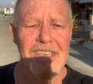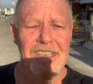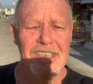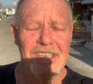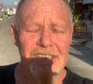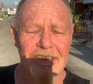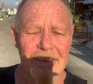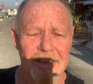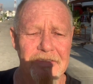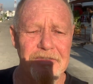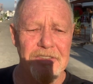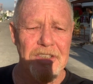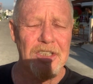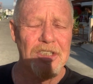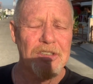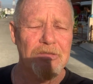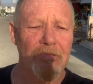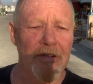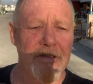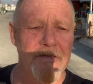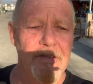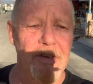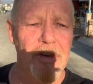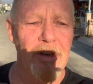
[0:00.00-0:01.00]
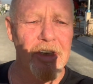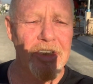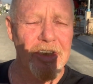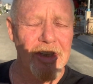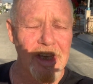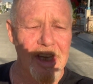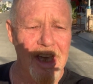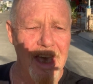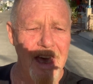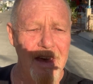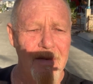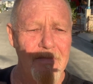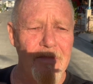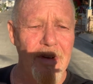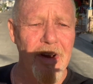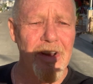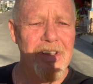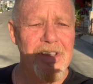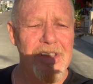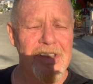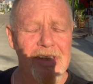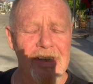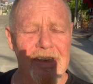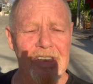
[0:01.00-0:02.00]
I've just reversed the
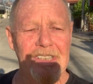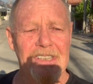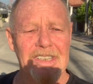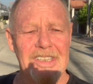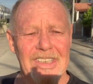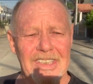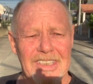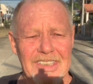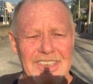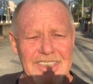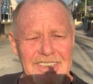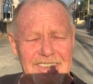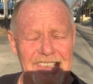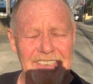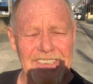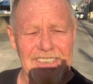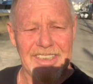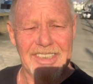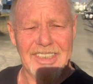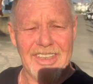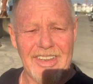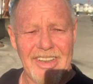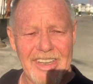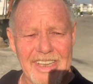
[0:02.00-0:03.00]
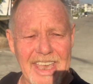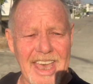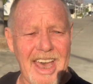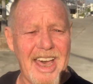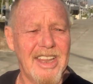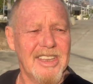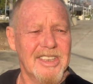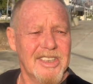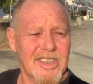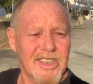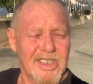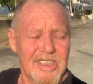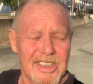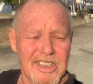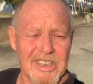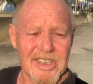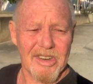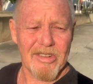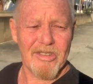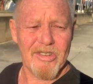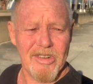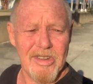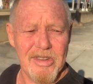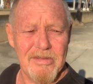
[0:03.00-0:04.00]
camera. I can't see the
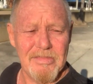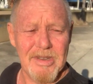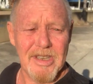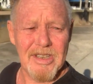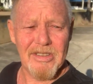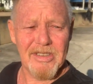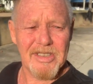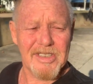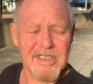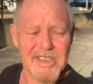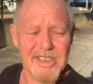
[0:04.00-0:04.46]
screen because the